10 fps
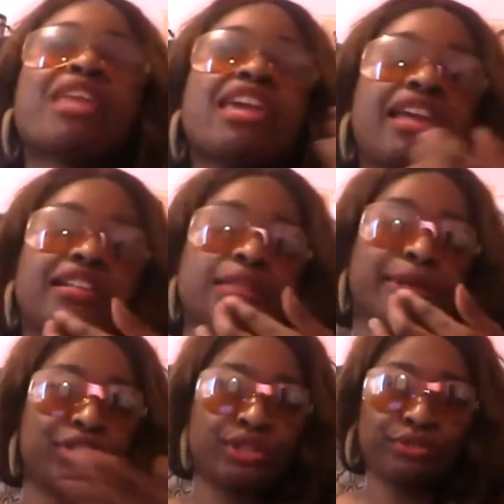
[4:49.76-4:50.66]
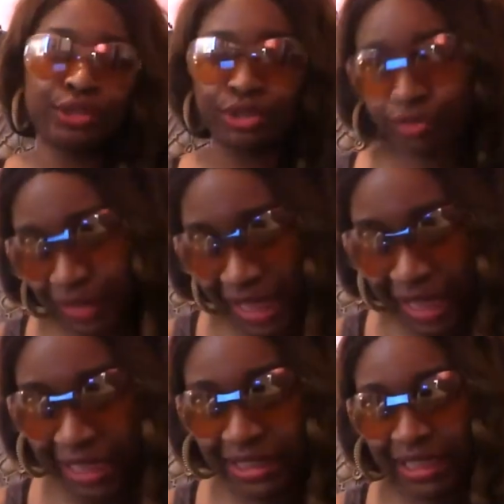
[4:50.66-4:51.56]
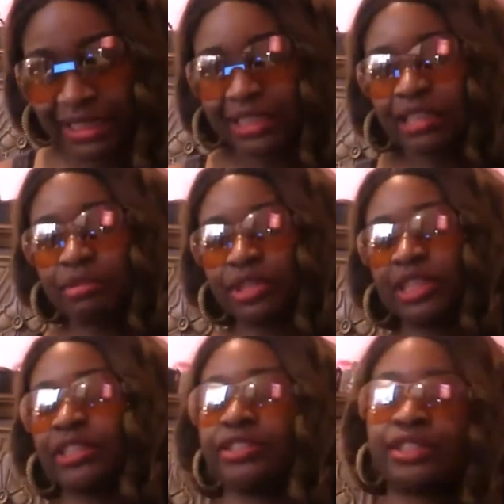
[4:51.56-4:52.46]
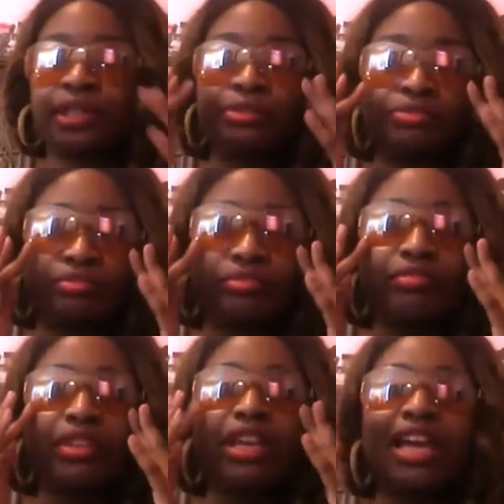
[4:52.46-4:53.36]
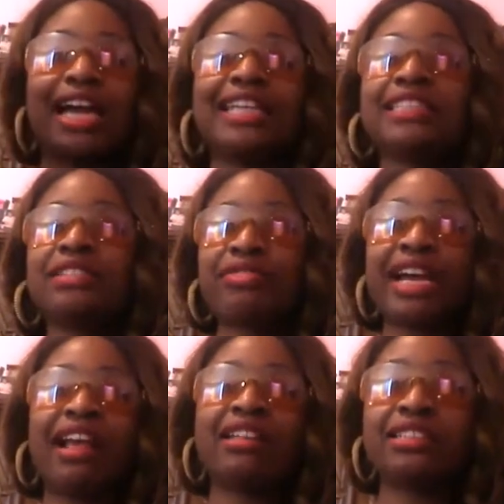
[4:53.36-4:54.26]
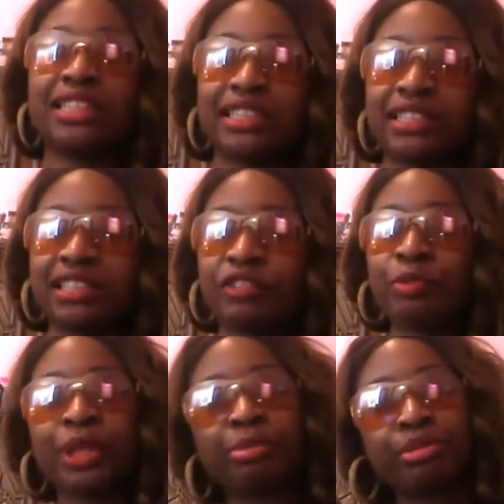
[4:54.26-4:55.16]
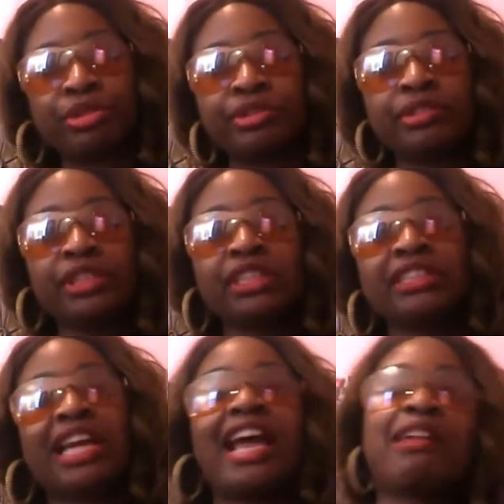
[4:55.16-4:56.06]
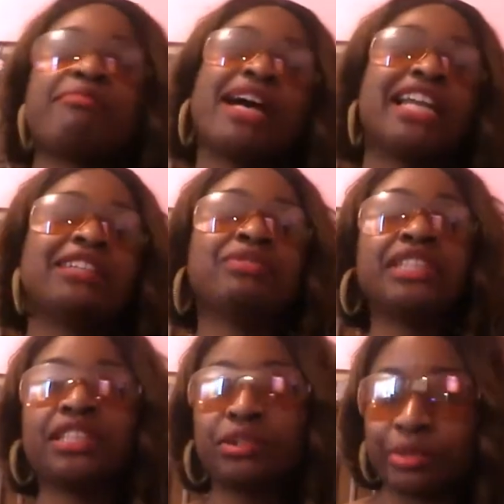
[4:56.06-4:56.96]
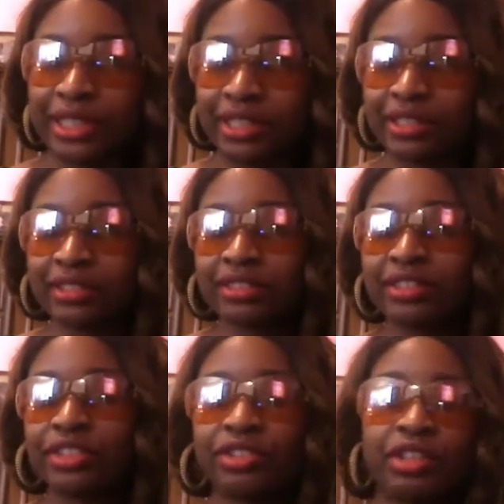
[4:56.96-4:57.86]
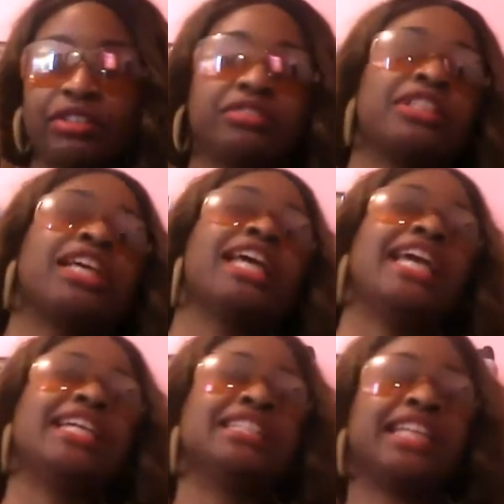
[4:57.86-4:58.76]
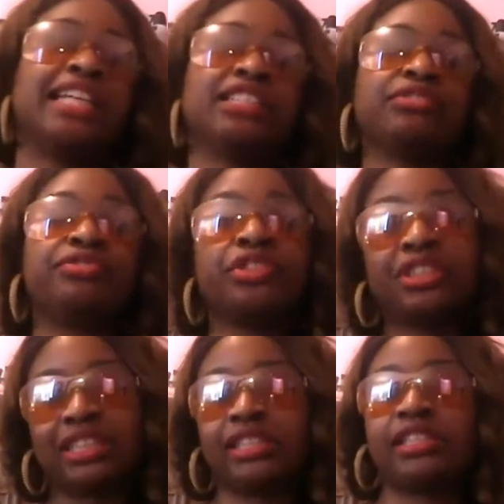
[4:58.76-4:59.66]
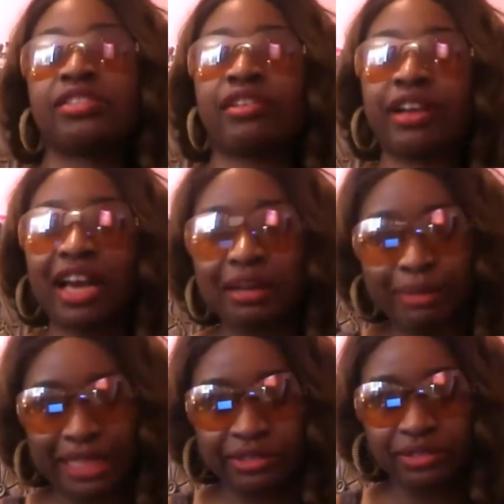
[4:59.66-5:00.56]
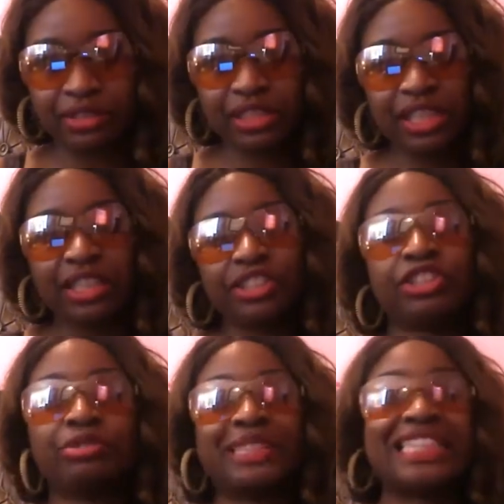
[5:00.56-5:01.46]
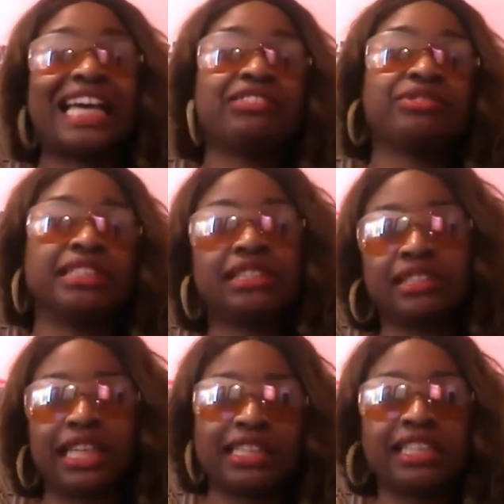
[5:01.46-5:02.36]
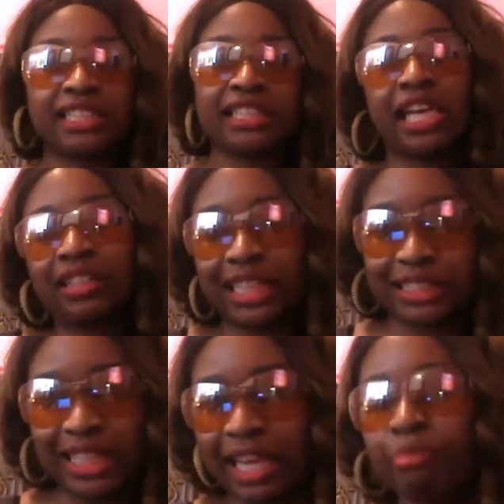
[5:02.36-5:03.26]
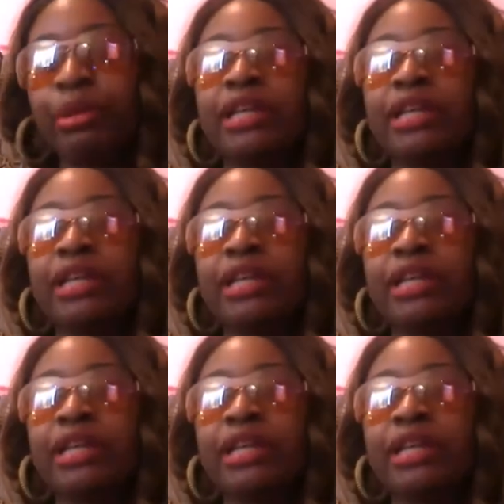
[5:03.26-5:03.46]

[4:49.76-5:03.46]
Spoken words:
And especially for you, Vlad, I did come on here, so... I did write out a list of people that I might have dealt with, you know, and, like, the full list is going to come out, you know, because I don't really, like, kiss and tell like that.